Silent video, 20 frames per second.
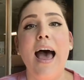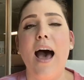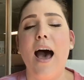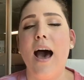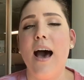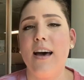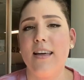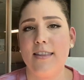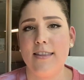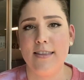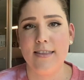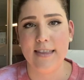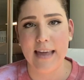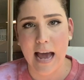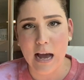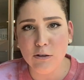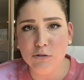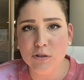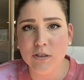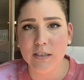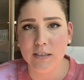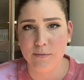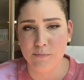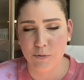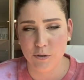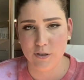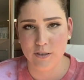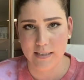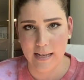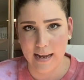A thousand
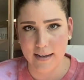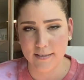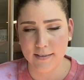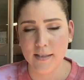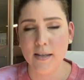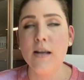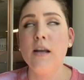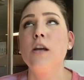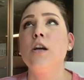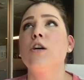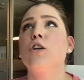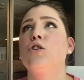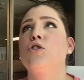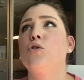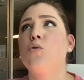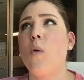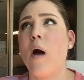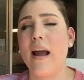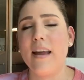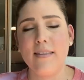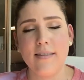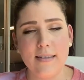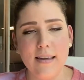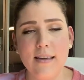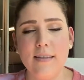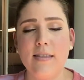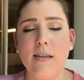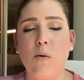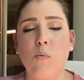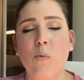percent. Do I
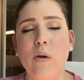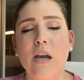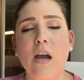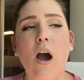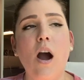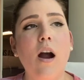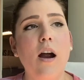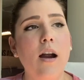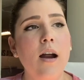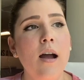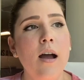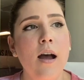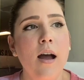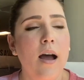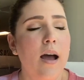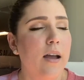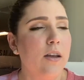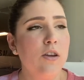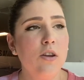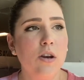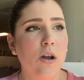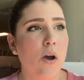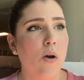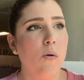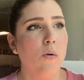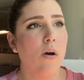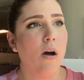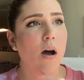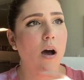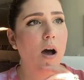think that we are, you
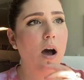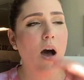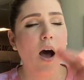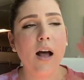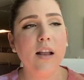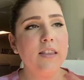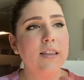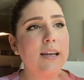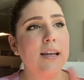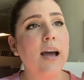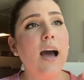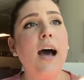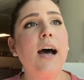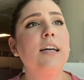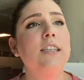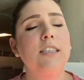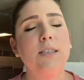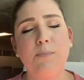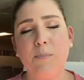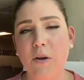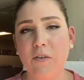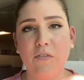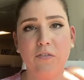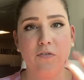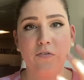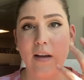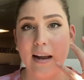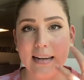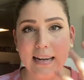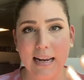know, on the cusp
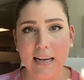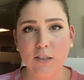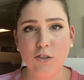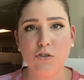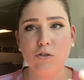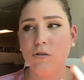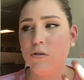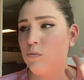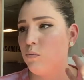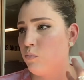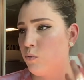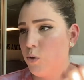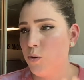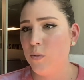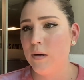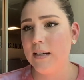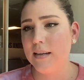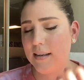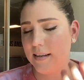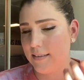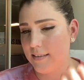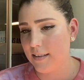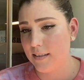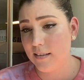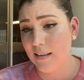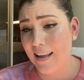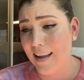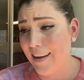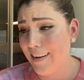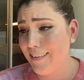of financial ruin and
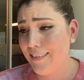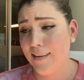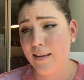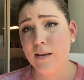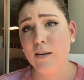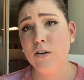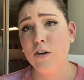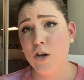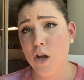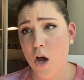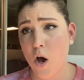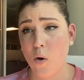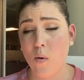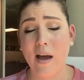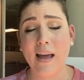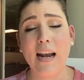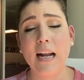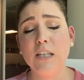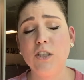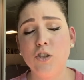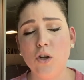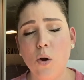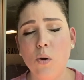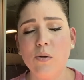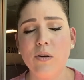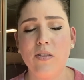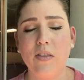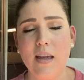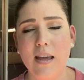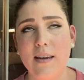decline? No. And I
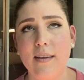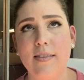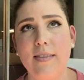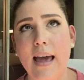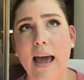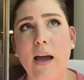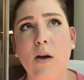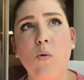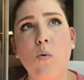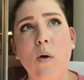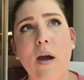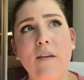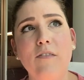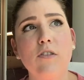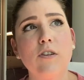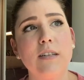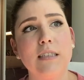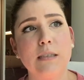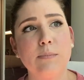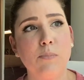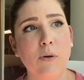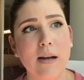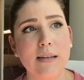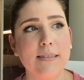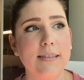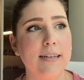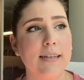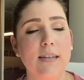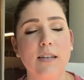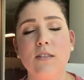don't think that whoever is
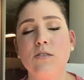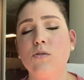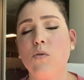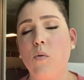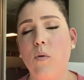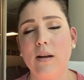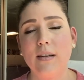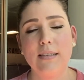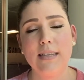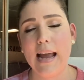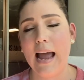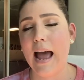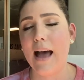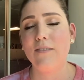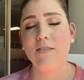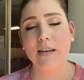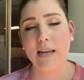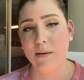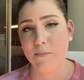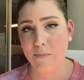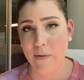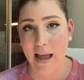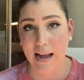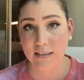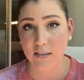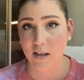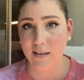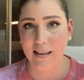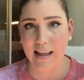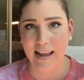president is going to have an
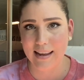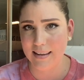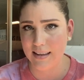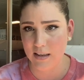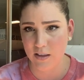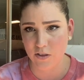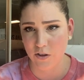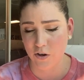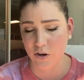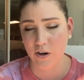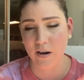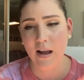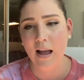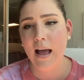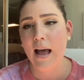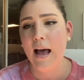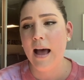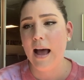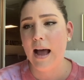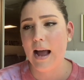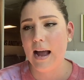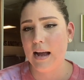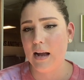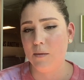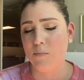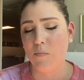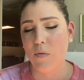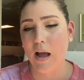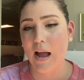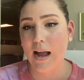impact on that either.
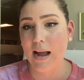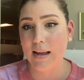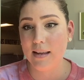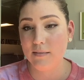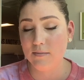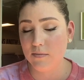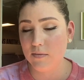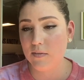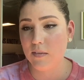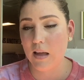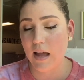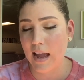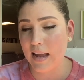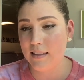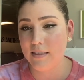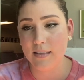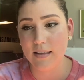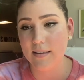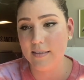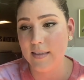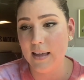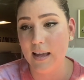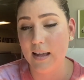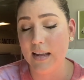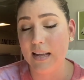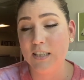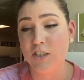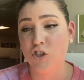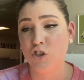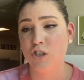Um, I, I think
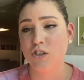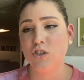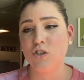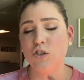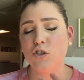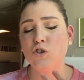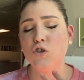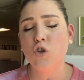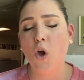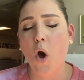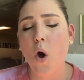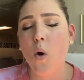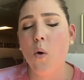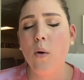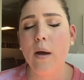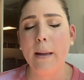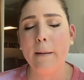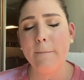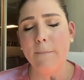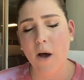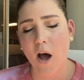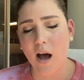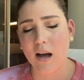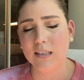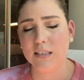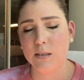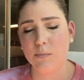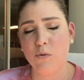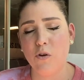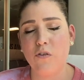that it's just so
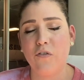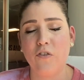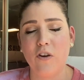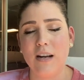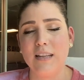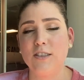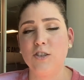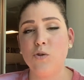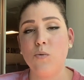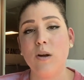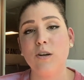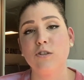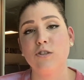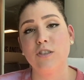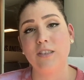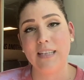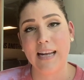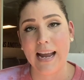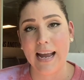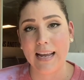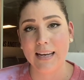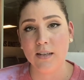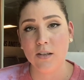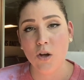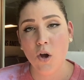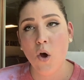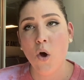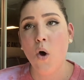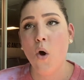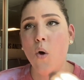impossible for us to understand
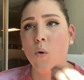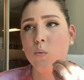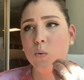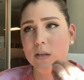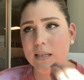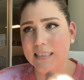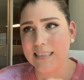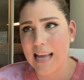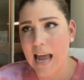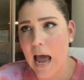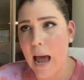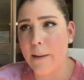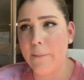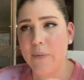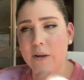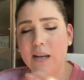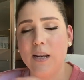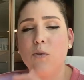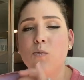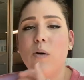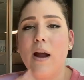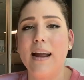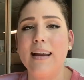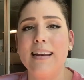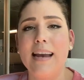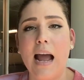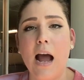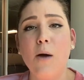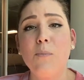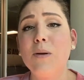what is happening right
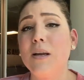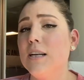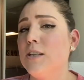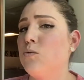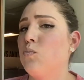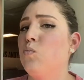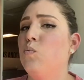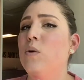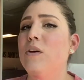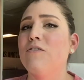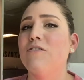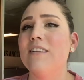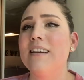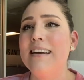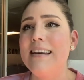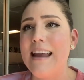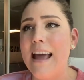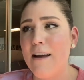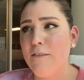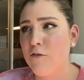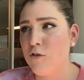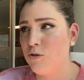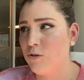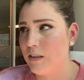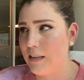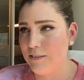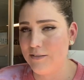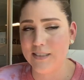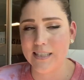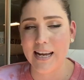now because we've never
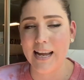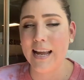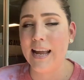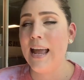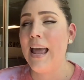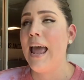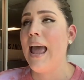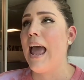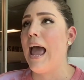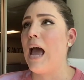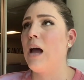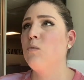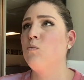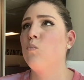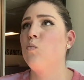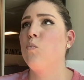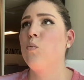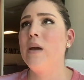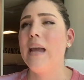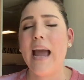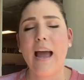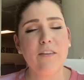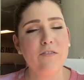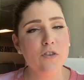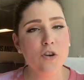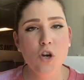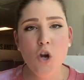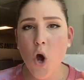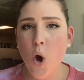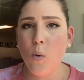lived it and we have
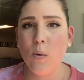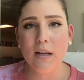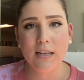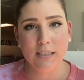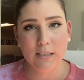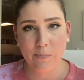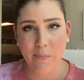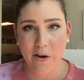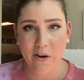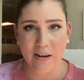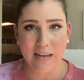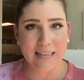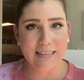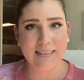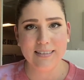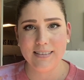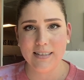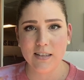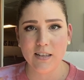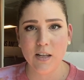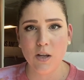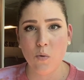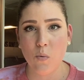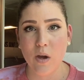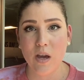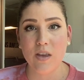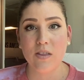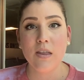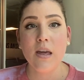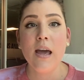no experience dealing
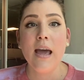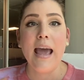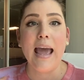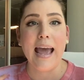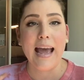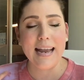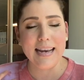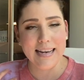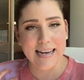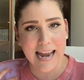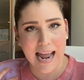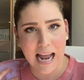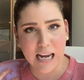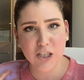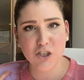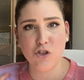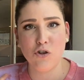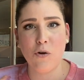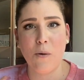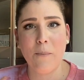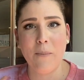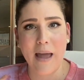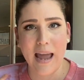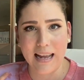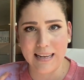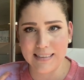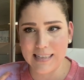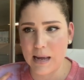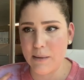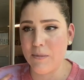with a national
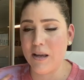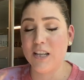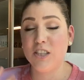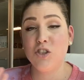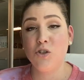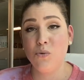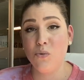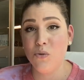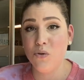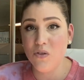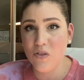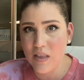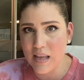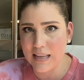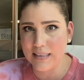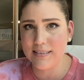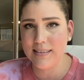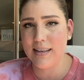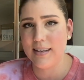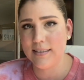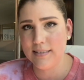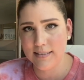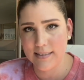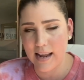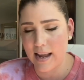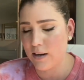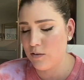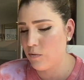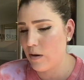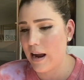pandemic to this
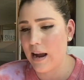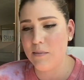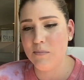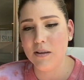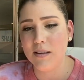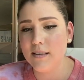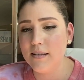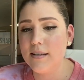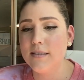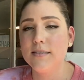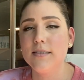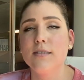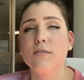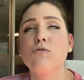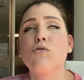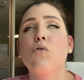extent, right? I mean, this is